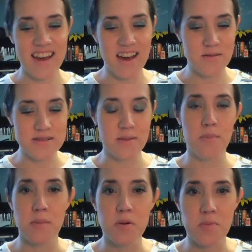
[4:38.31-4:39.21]
uh, was the
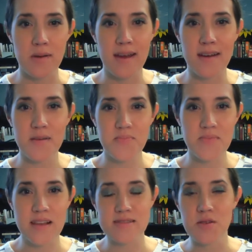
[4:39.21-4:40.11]
bubble prayer
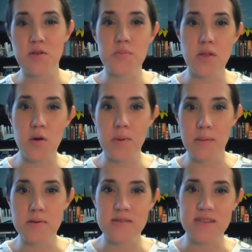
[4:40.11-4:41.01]
so you blow
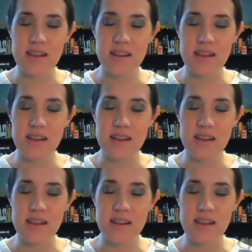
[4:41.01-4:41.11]
bubbles,